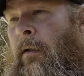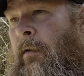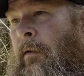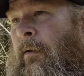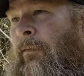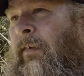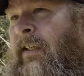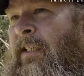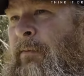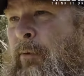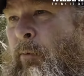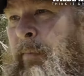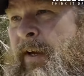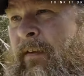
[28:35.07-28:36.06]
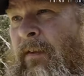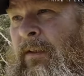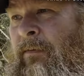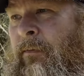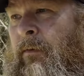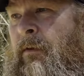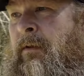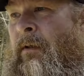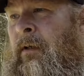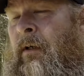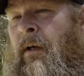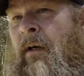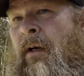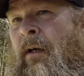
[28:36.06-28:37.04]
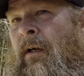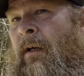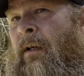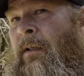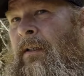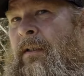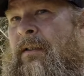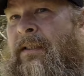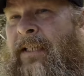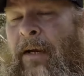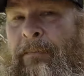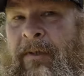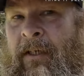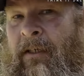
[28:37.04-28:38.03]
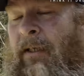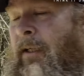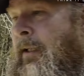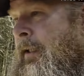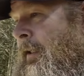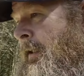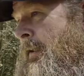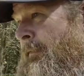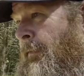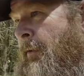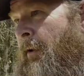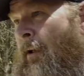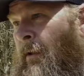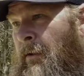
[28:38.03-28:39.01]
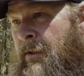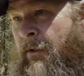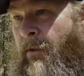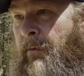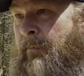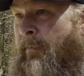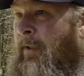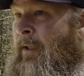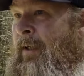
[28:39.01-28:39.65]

No feasible methods for septic for long term.